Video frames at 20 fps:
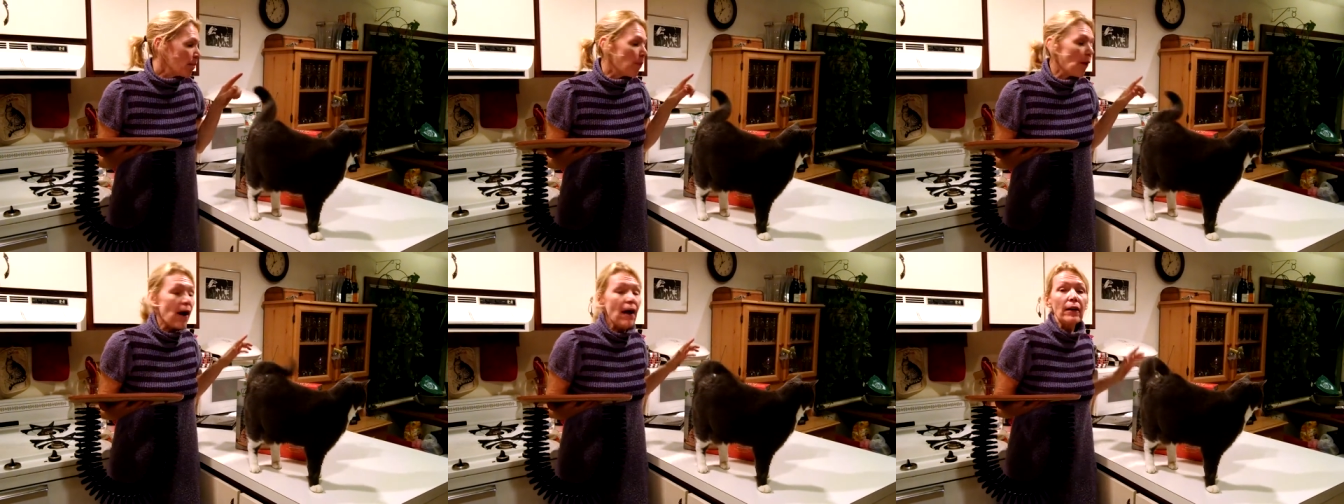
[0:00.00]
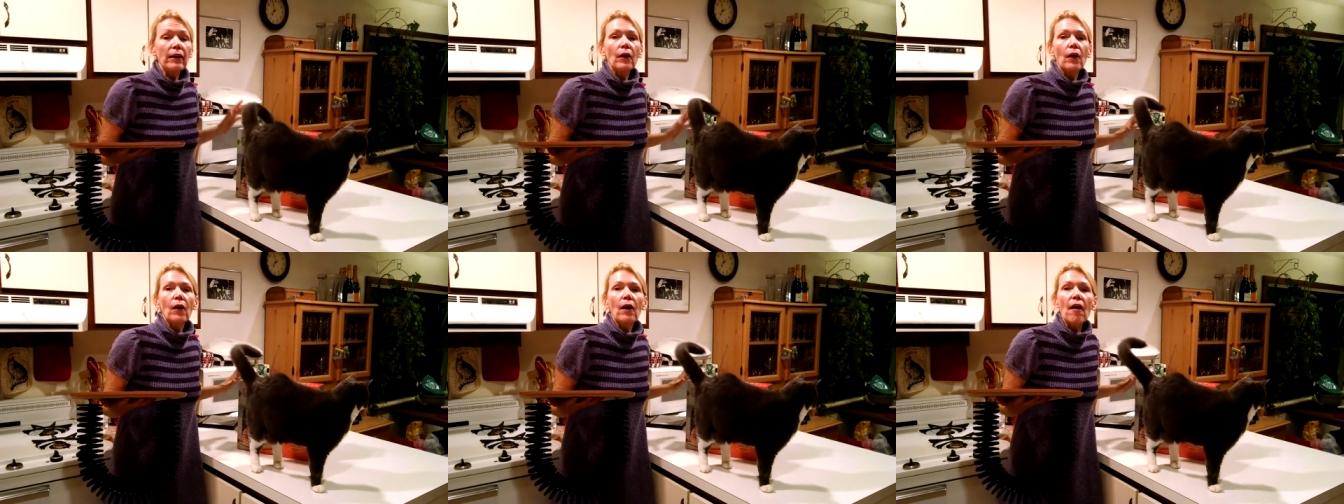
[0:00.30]

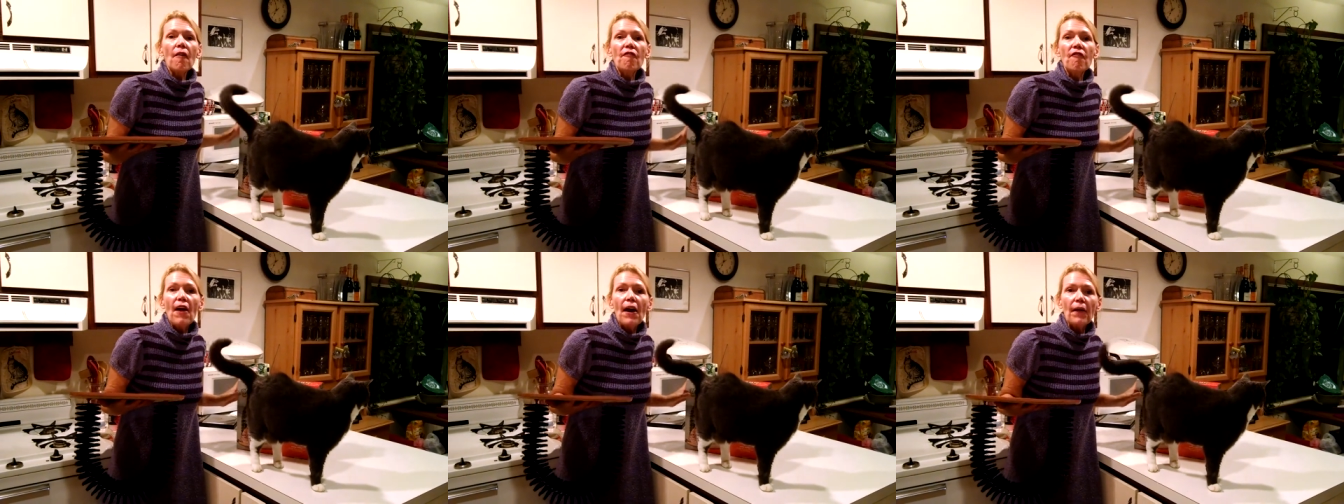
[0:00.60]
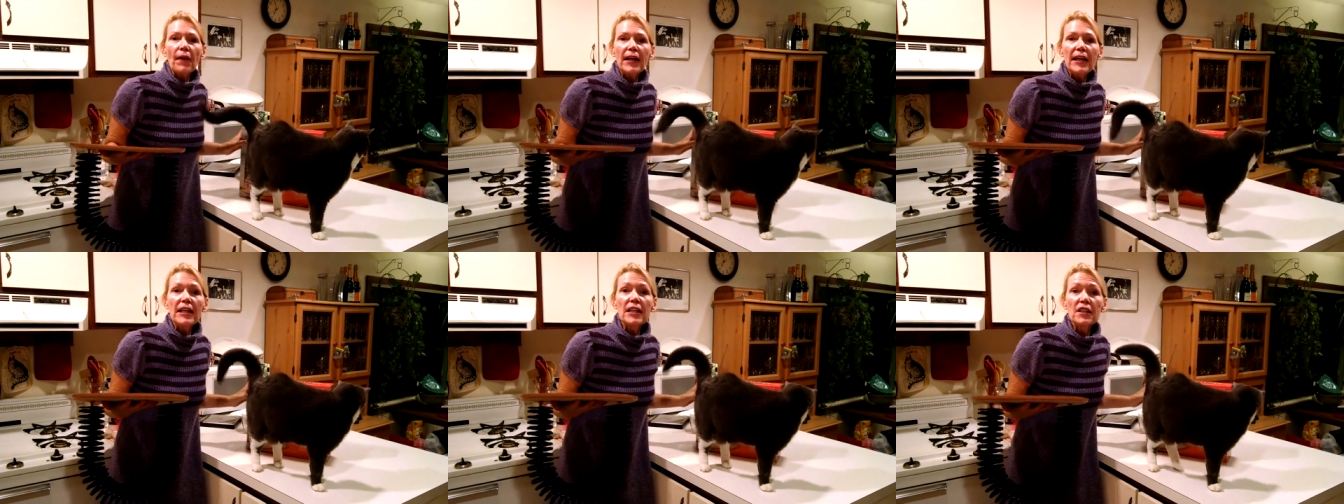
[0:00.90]
bought her a
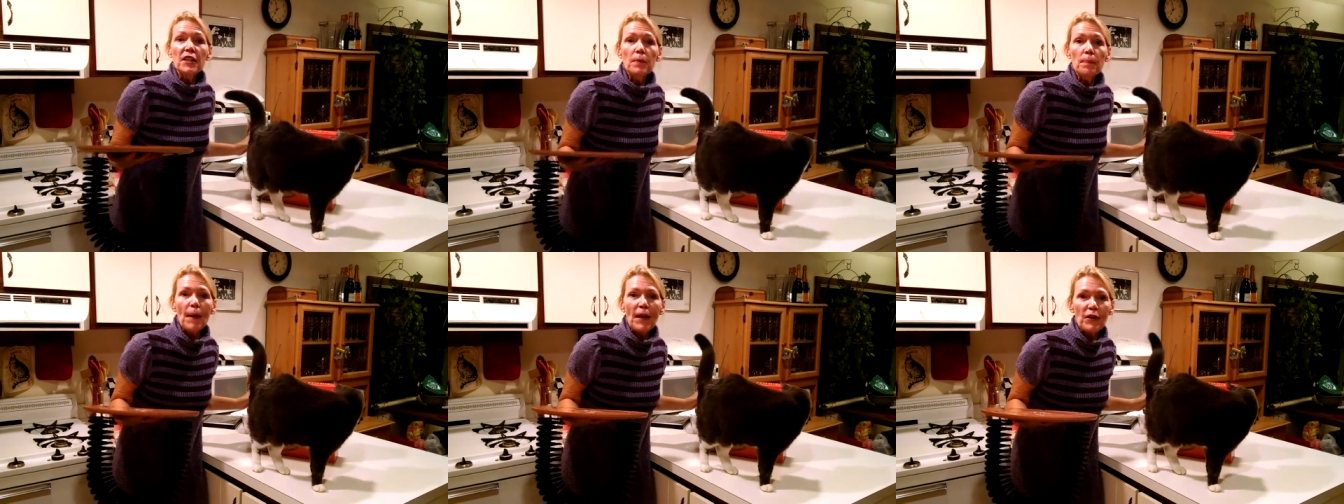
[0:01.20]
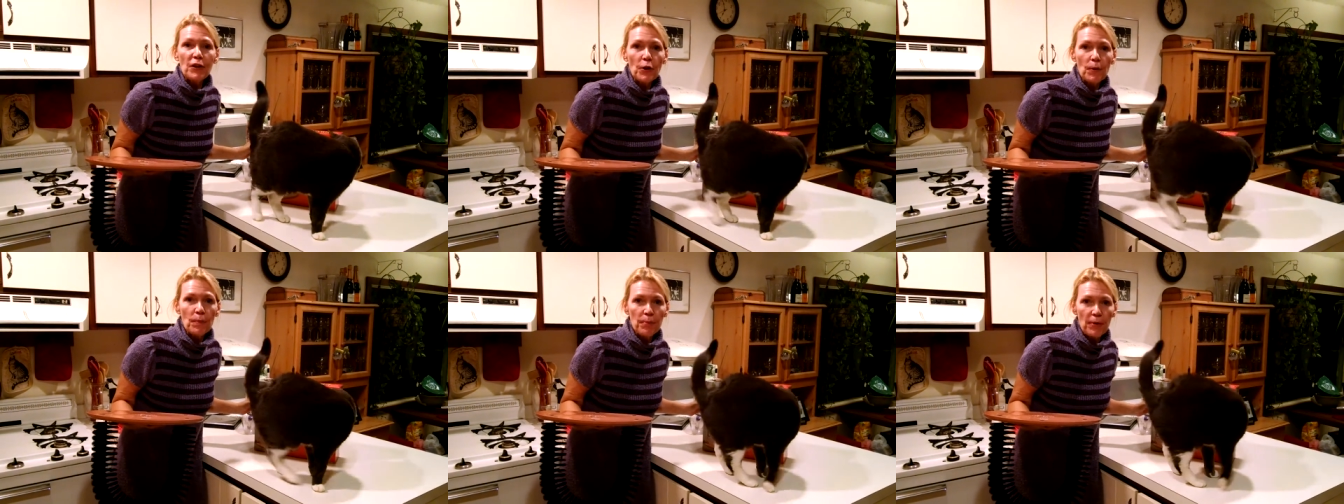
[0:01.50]
very
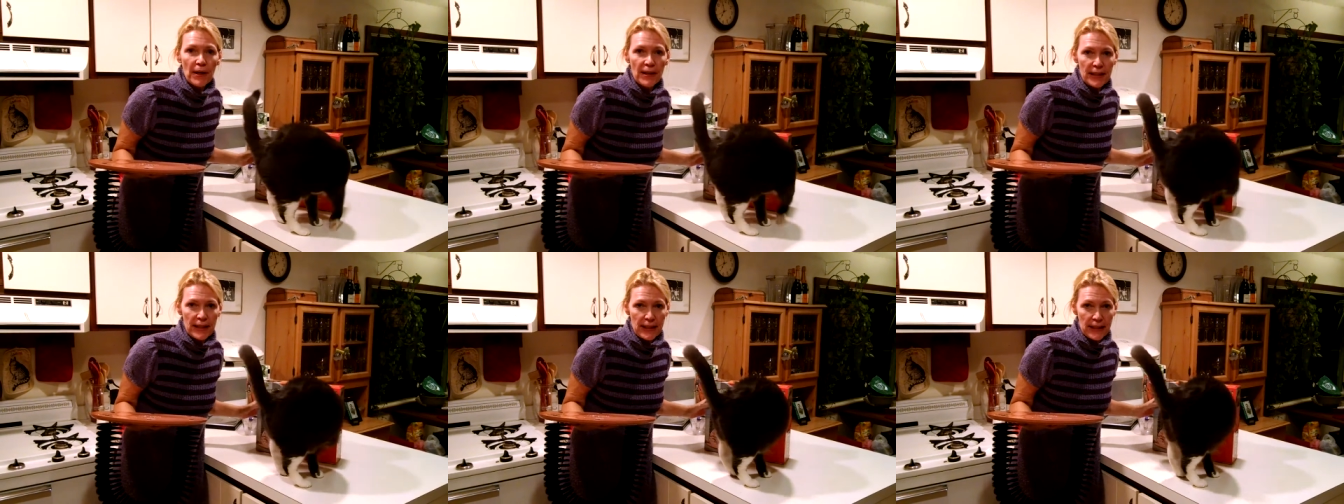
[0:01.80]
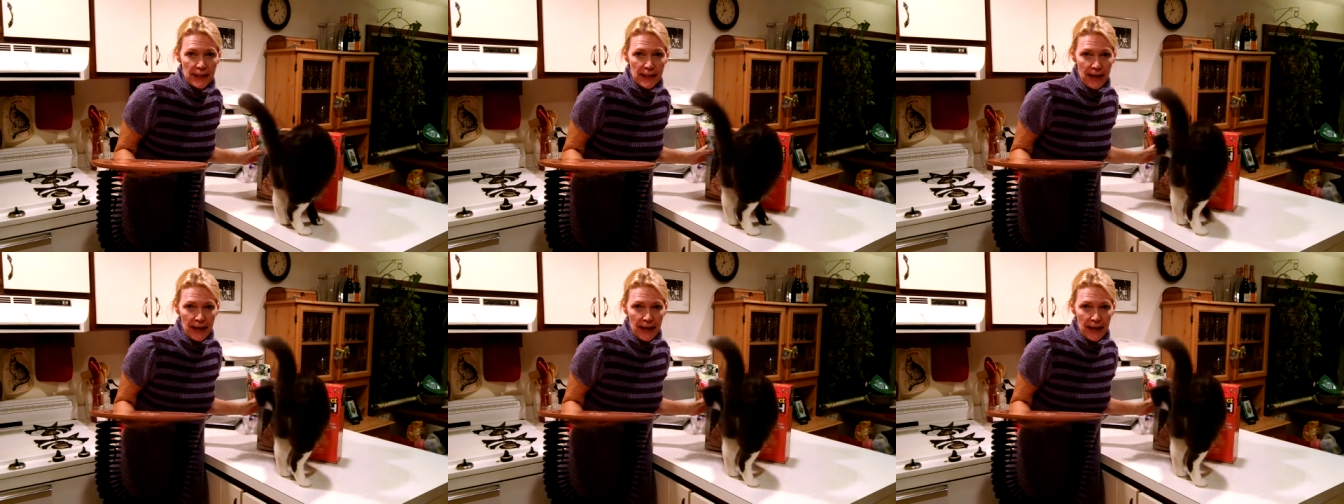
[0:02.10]
special present